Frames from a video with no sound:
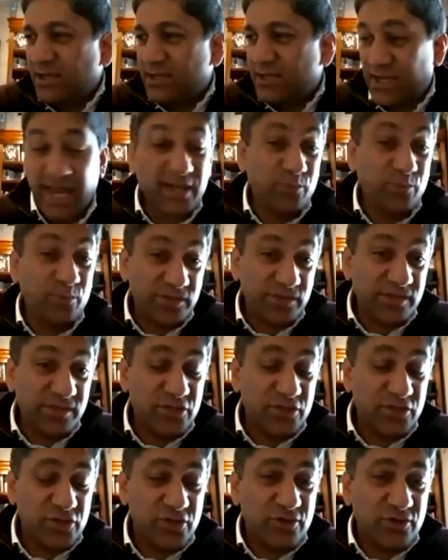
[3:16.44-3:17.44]
dad
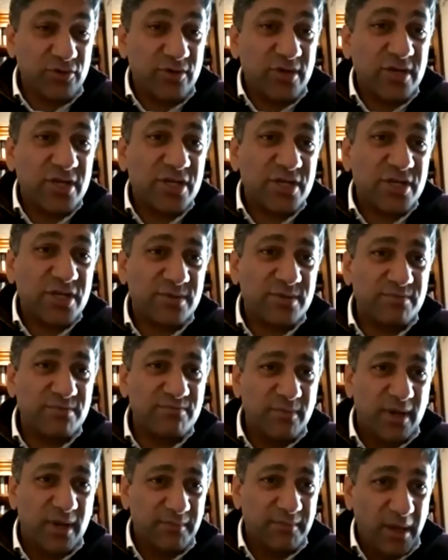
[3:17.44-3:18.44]
wasn't Jewish. My
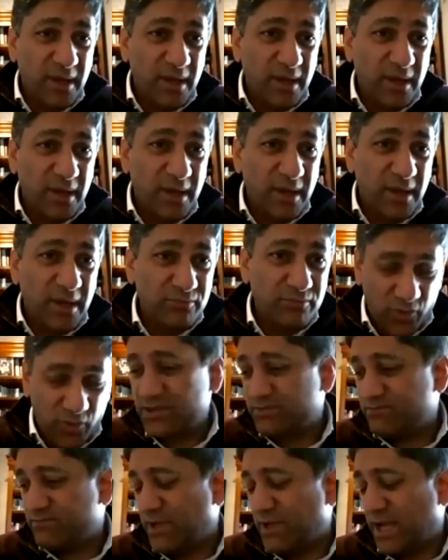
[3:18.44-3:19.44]
mum
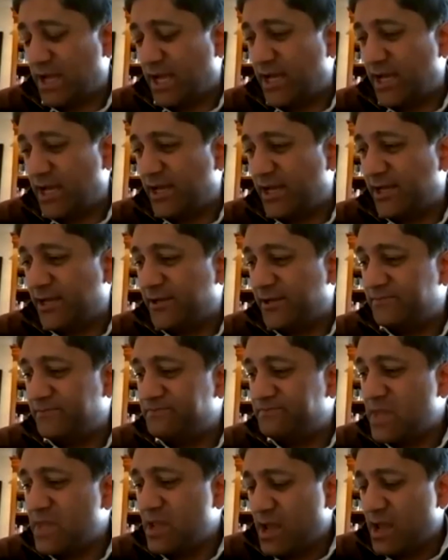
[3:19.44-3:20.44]
was.
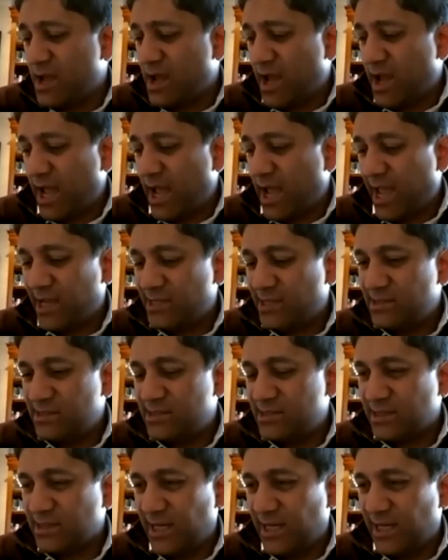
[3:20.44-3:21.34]
And